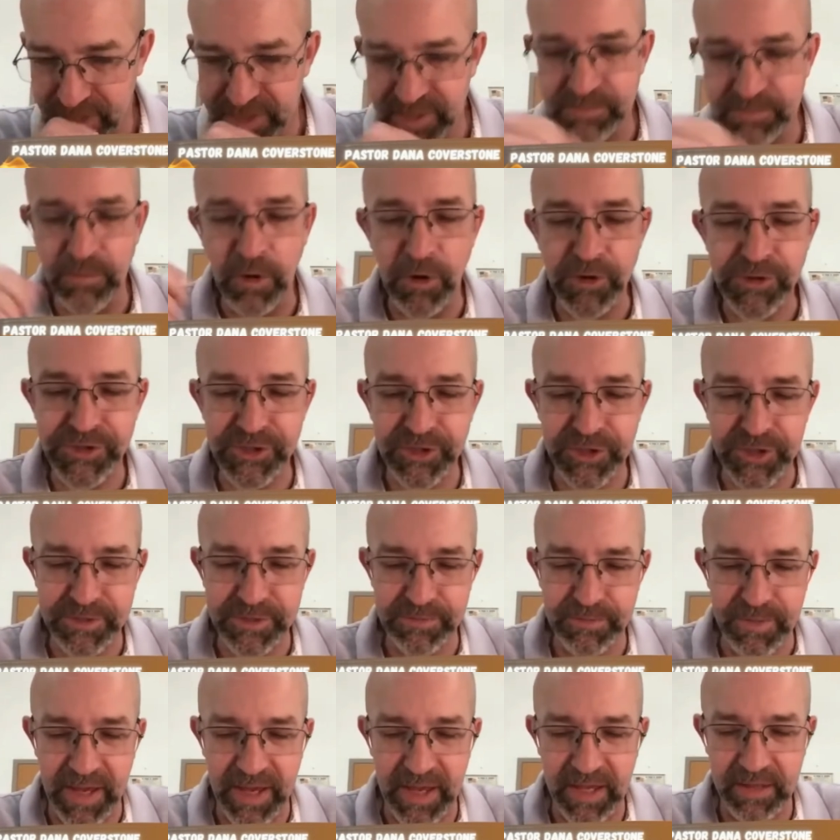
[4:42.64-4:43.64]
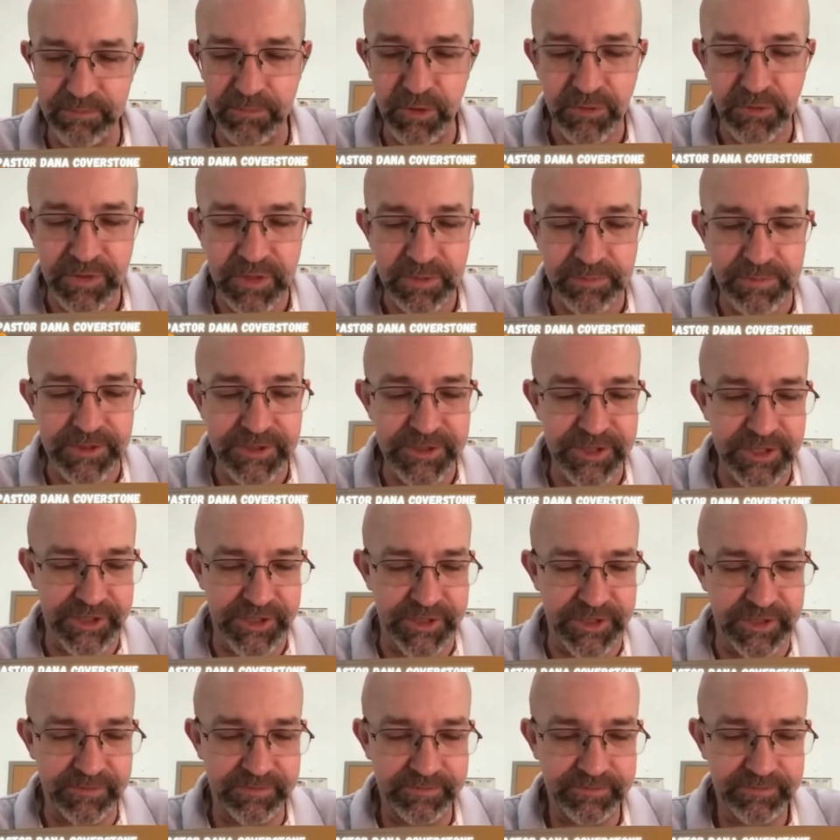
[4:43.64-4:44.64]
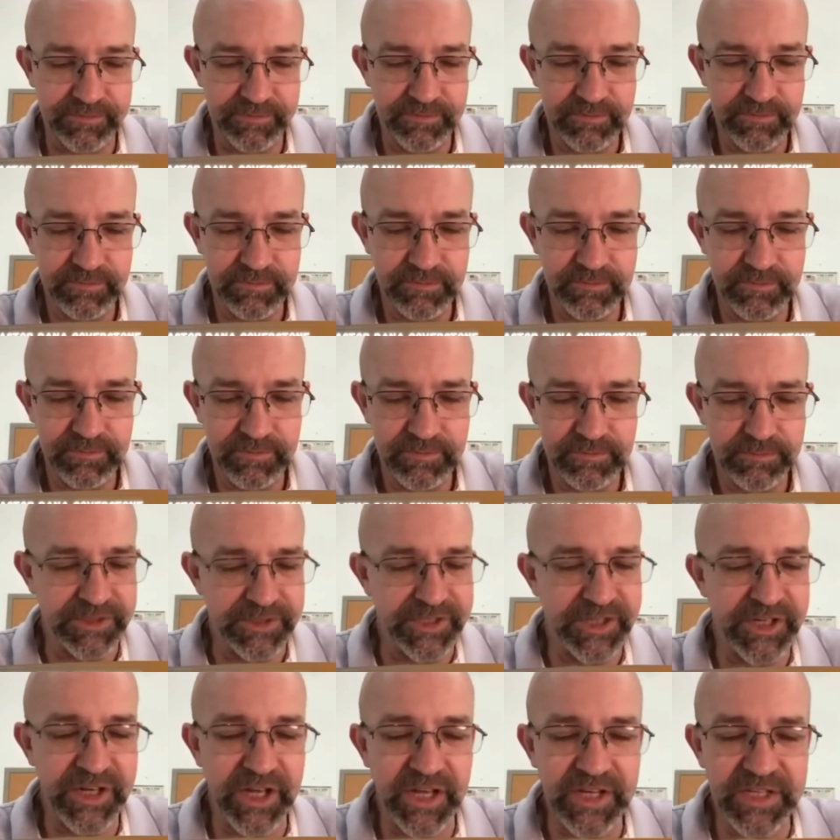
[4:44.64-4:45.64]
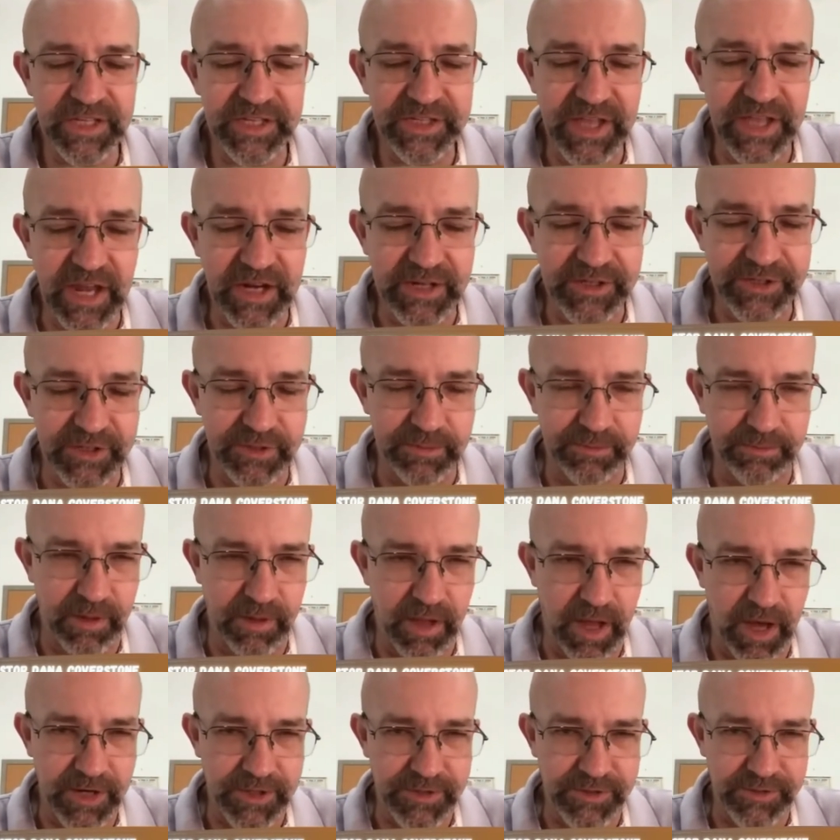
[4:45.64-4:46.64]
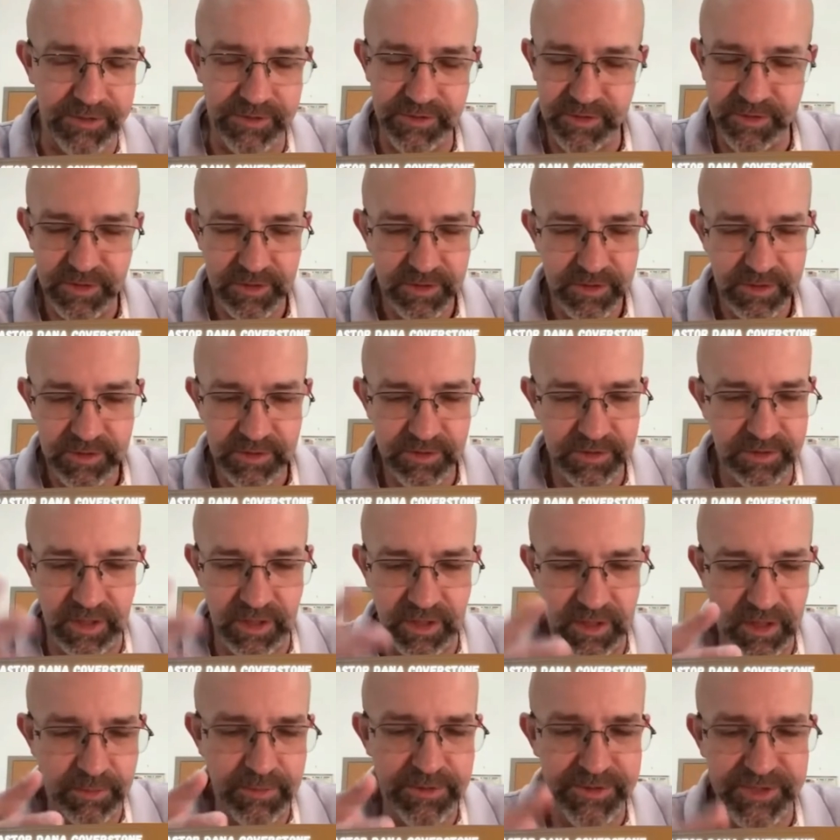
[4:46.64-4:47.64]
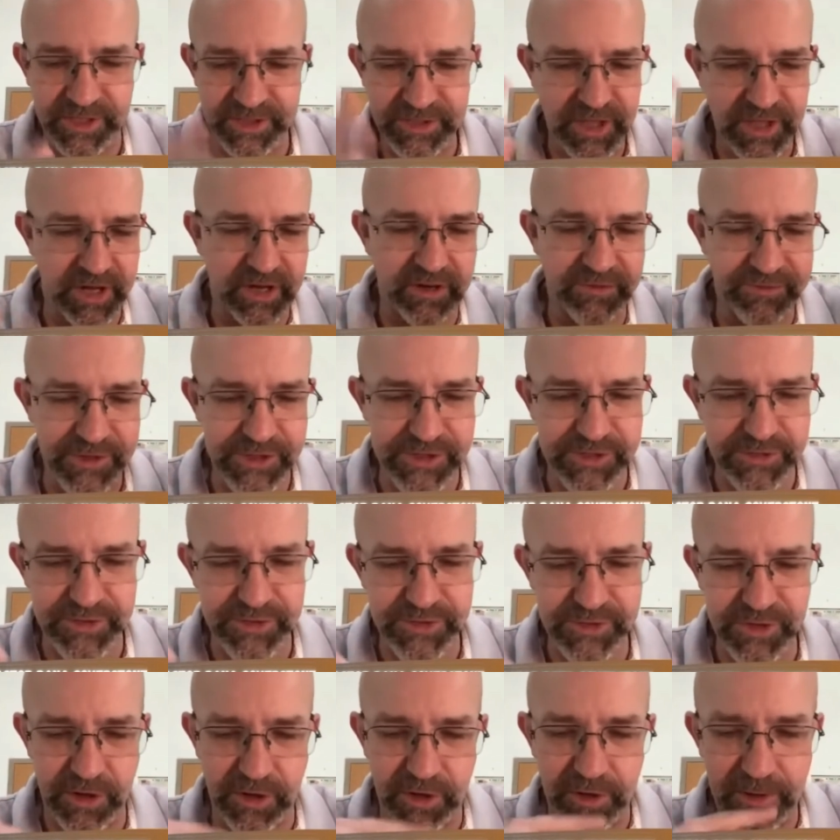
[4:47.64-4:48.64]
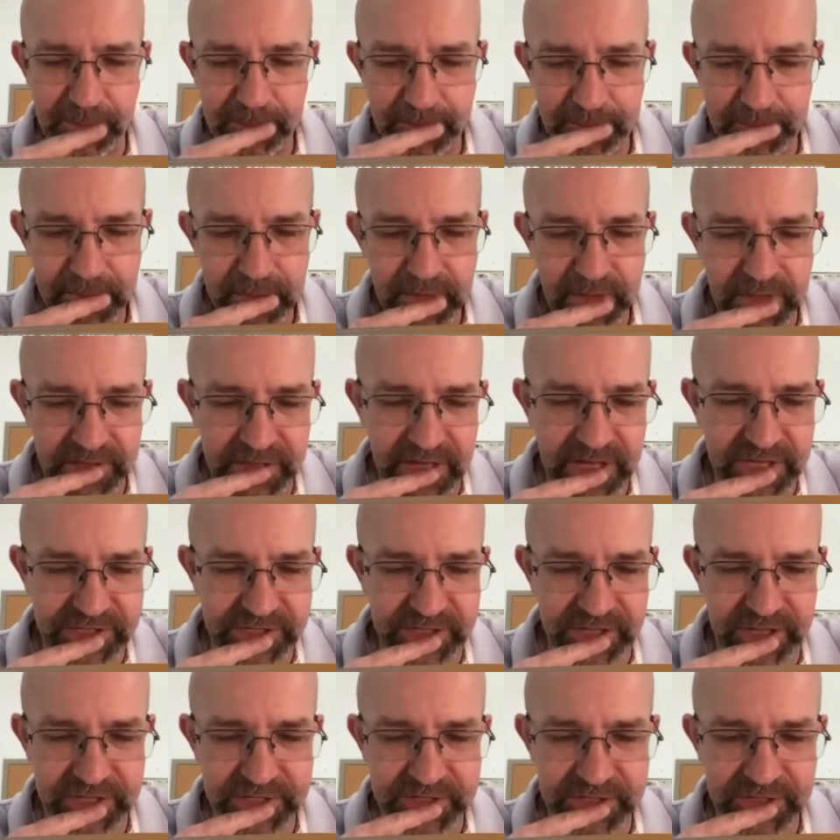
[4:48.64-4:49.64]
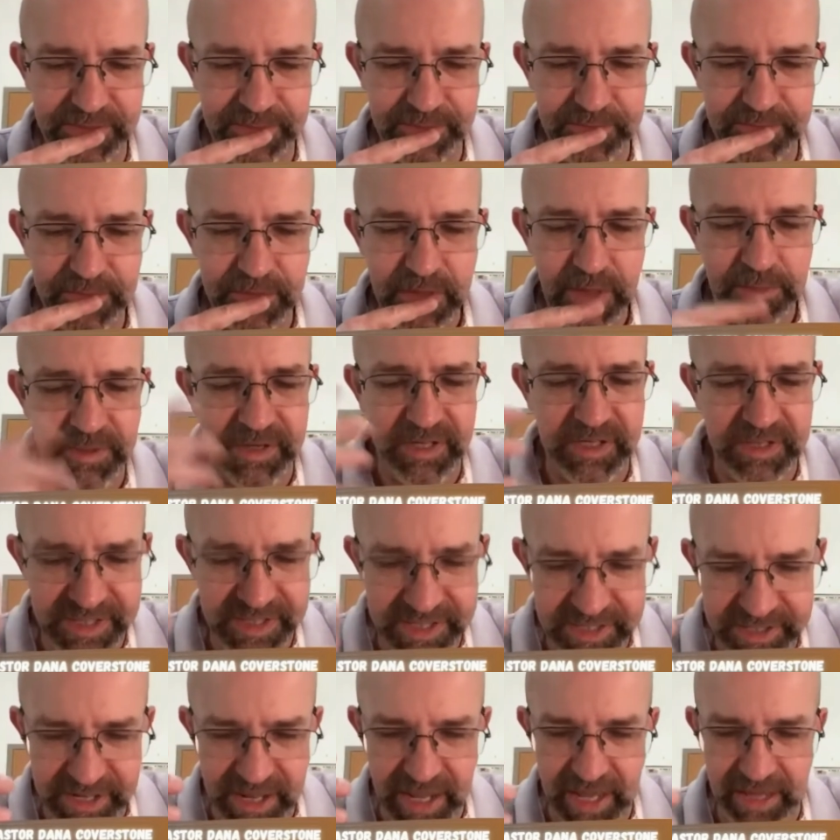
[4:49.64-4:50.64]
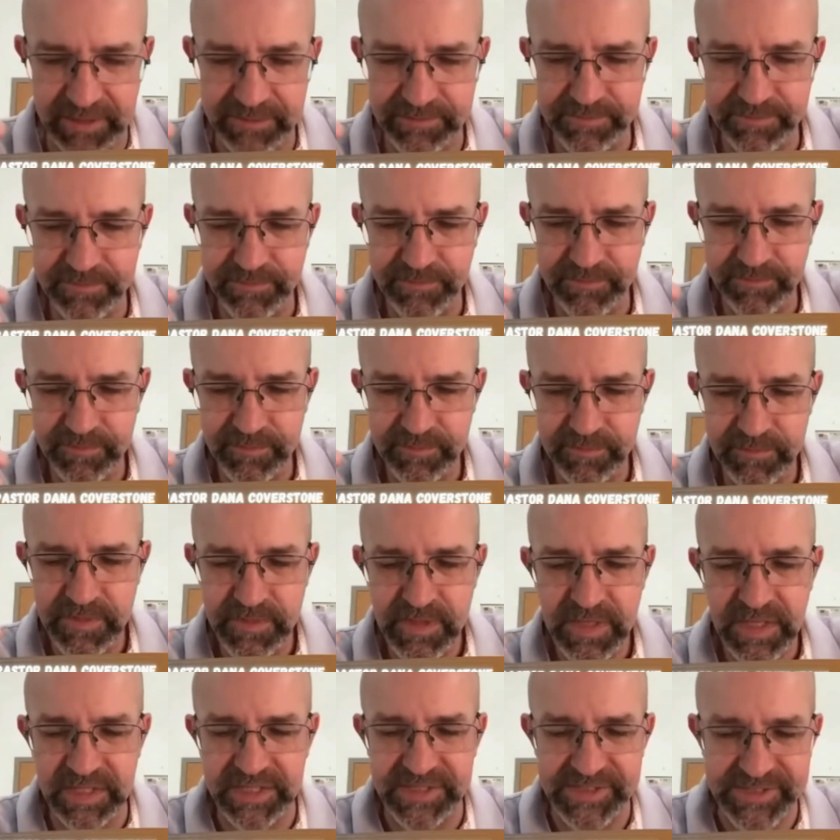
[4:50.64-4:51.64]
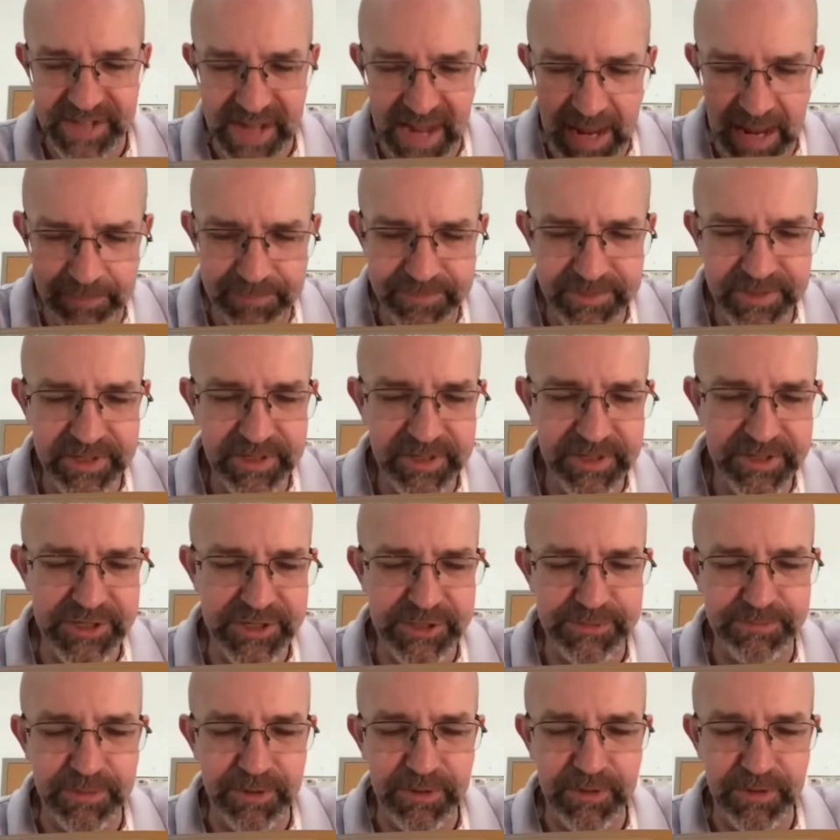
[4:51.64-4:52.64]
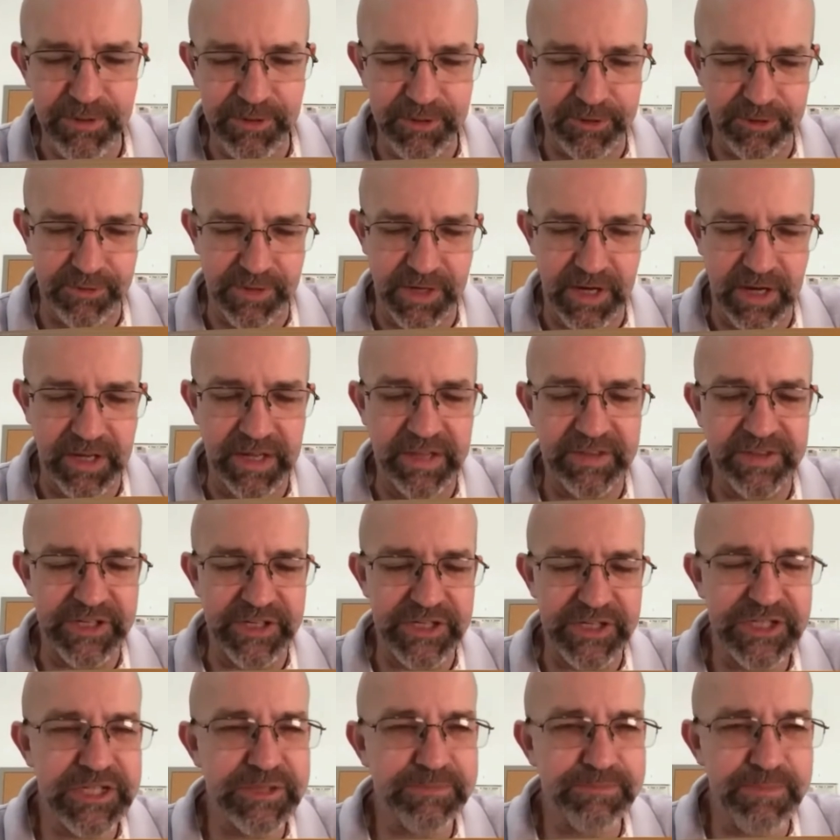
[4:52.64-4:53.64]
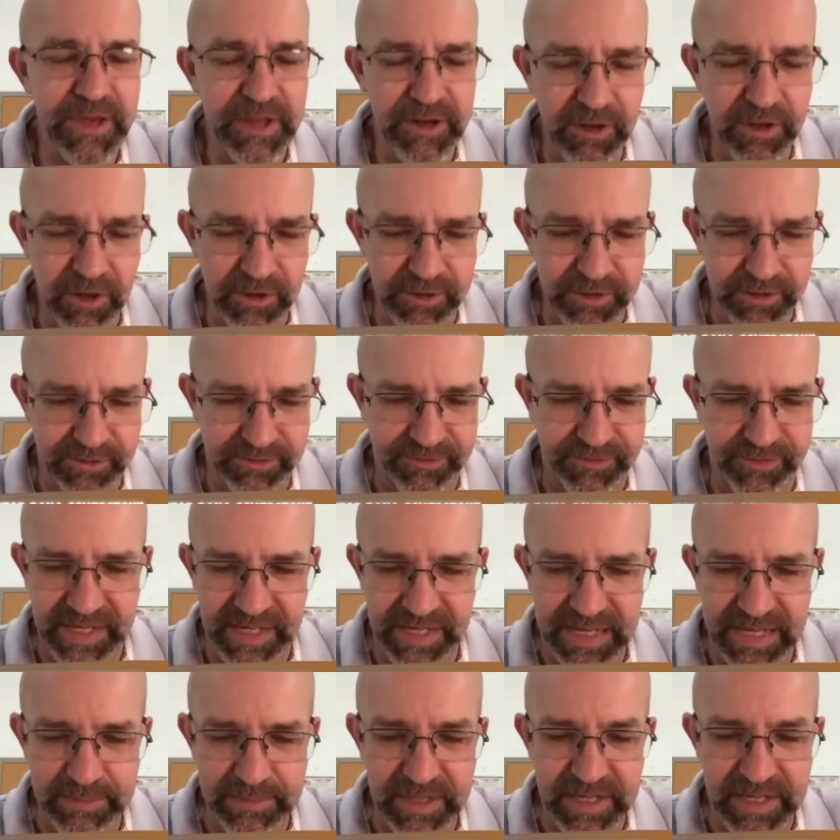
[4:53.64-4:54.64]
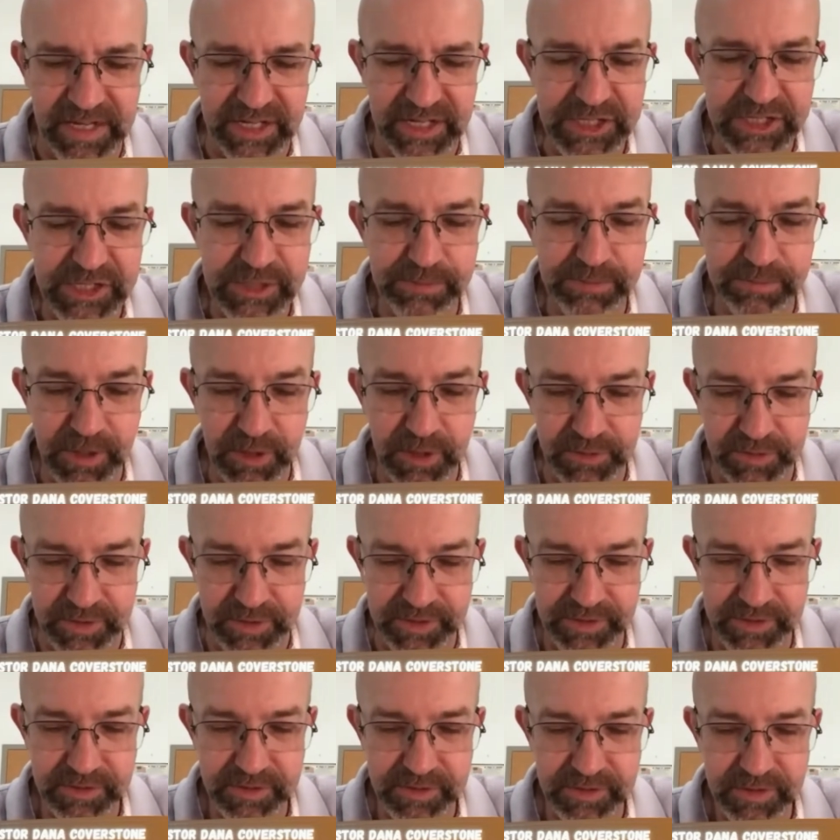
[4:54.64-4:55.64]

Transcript: the motionless man moved into position, but did not get down to the blocks, so almost like not an official start in that sense. But he leaned down and he tapped the end of the spear into the ground, and then he spit on the flame and it exploded.